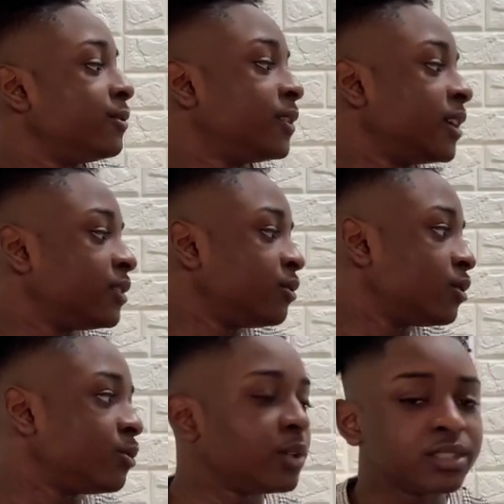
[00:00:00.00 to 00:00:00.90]
Feel like you
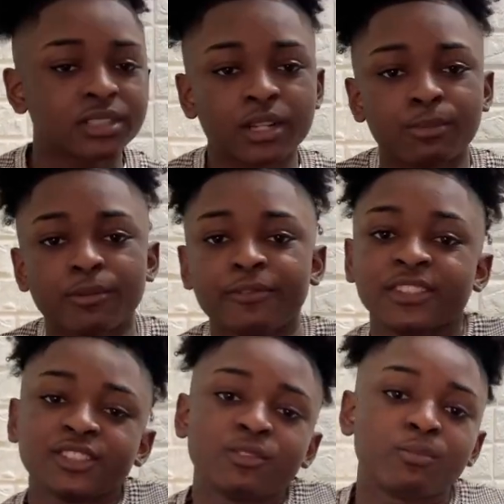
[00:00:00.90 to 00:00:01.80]
could wear this at a
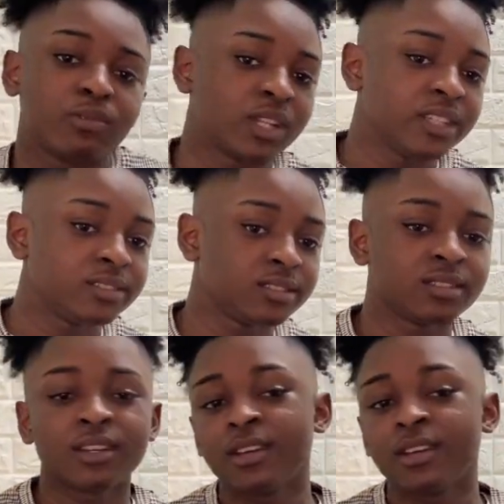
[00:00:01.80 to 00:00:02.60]
professional place